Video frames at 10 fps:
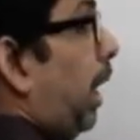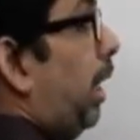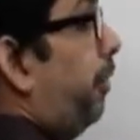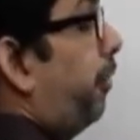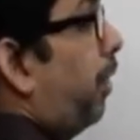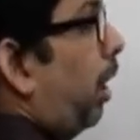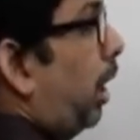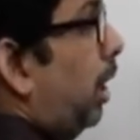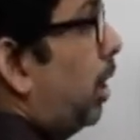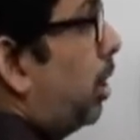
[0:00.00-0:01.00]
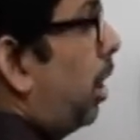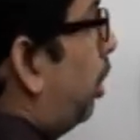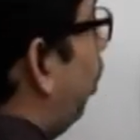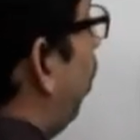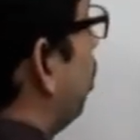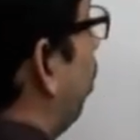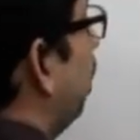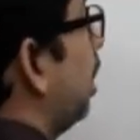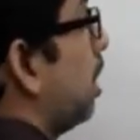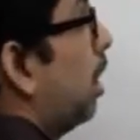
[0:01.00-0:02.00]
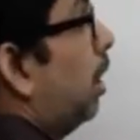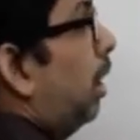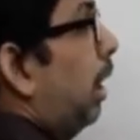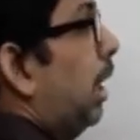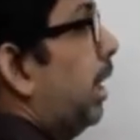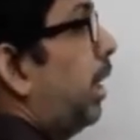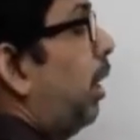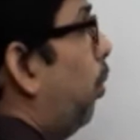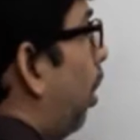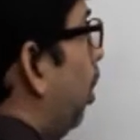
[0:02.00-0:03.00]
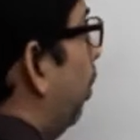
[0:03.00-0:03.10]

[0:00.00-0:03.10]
if conditional clause or the linking word